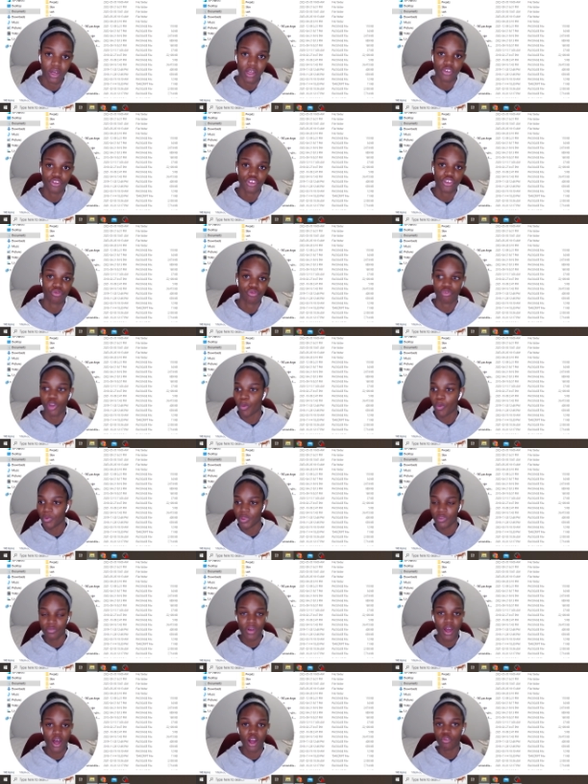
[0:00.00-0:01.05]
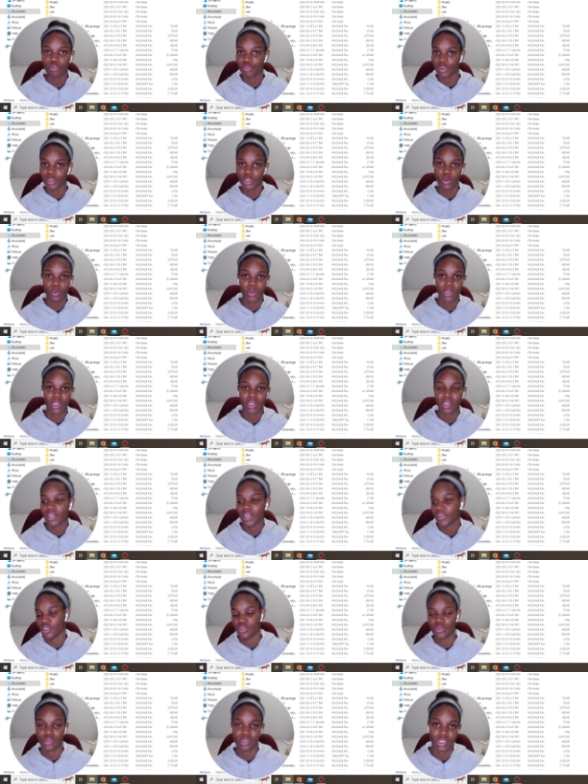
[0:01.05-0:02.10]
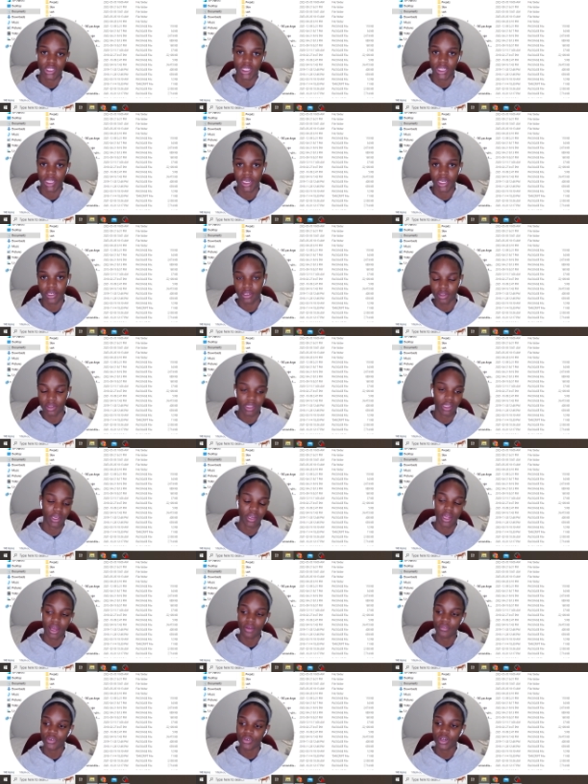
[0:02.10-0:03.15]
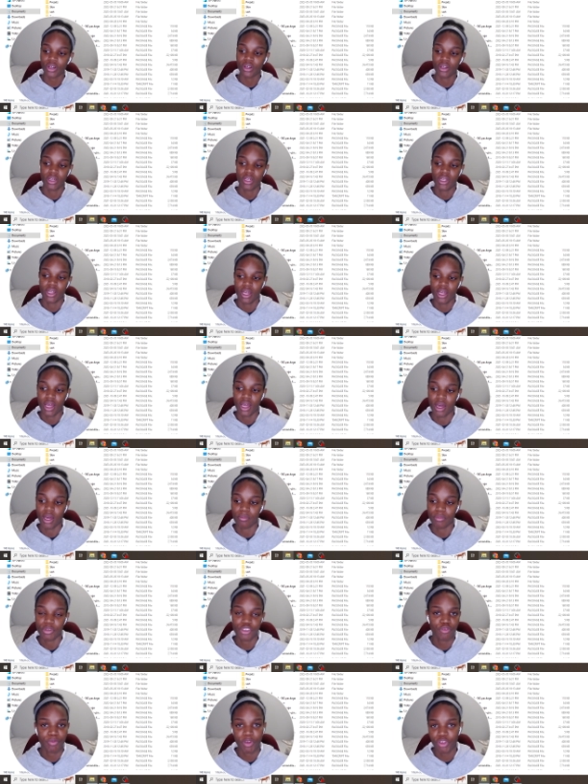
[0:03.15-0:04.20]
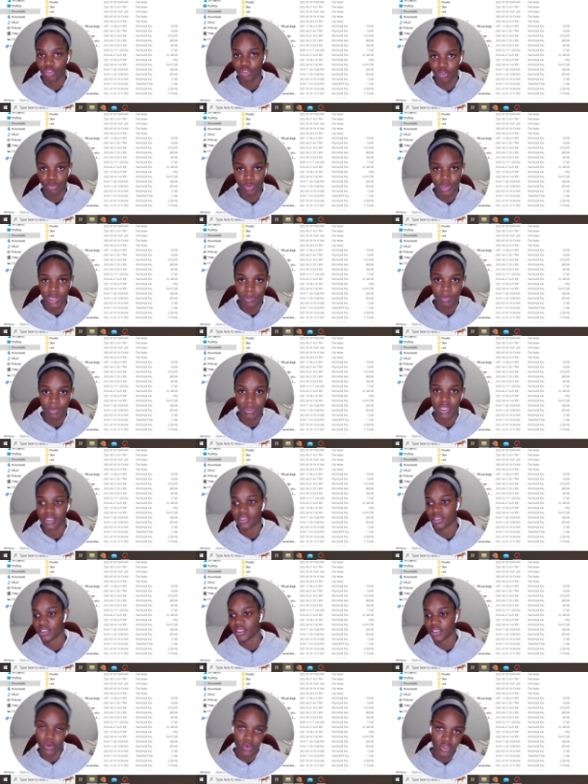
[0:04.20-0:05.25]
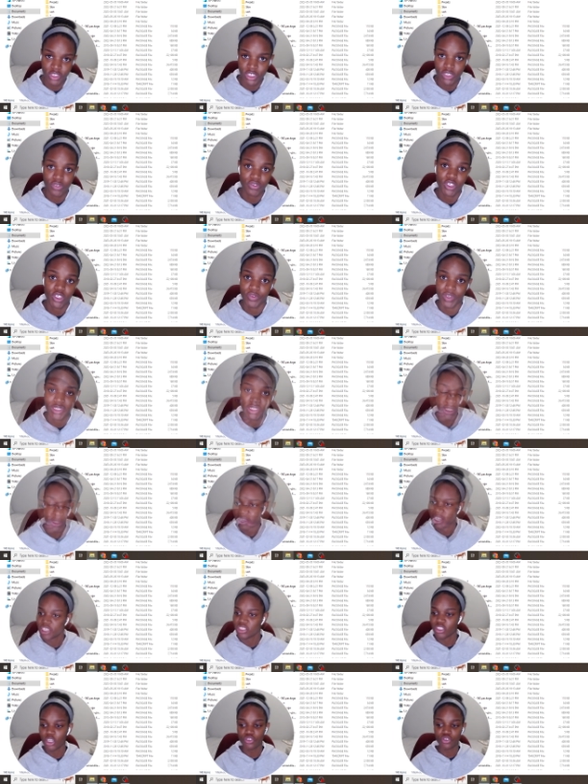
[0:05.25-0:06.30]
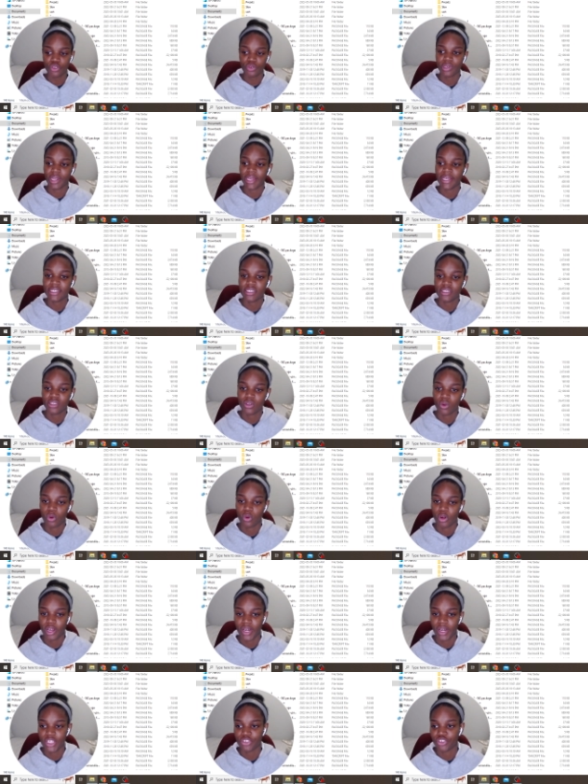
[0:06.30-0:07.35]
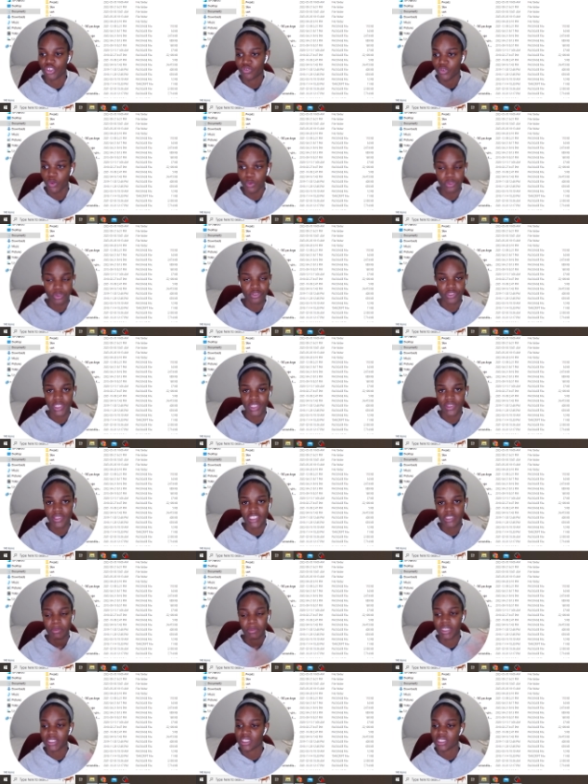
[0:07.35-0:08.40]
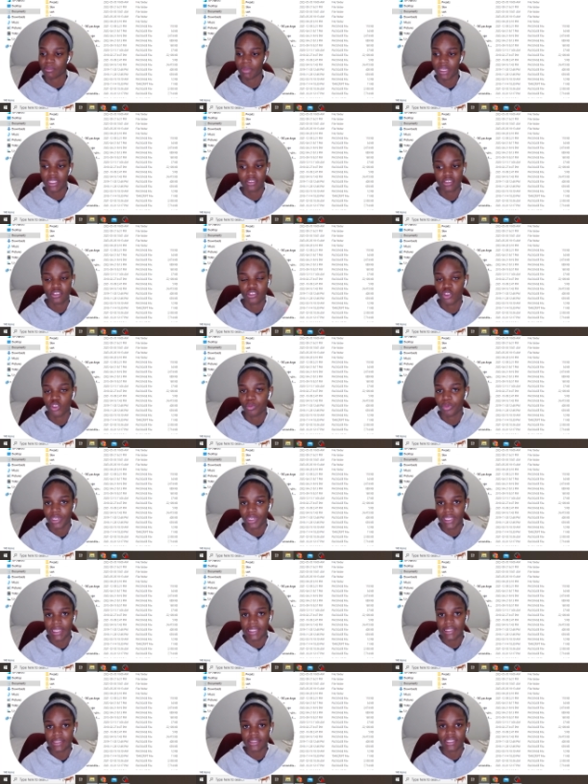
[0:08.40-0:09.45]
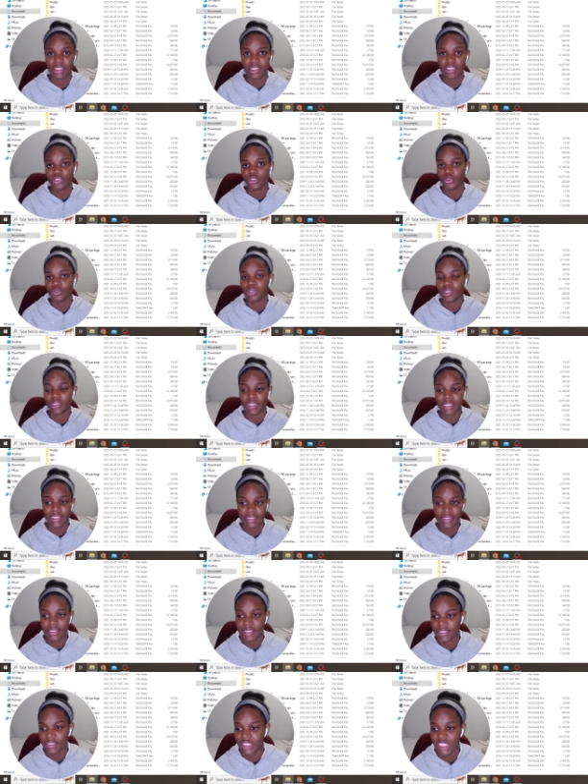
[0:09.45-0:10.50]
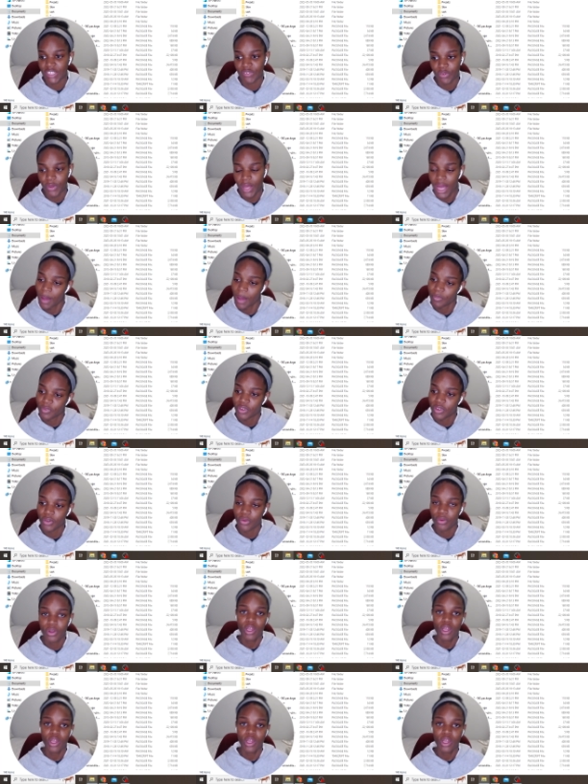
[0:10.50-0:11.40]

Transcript: Just open the file, read it quickly, and then you can delete it after. But just make sure to read it because, you know, it's there for a reason. It's also nice to organize your folders like this because it makes it super easy to delete CC if you have to.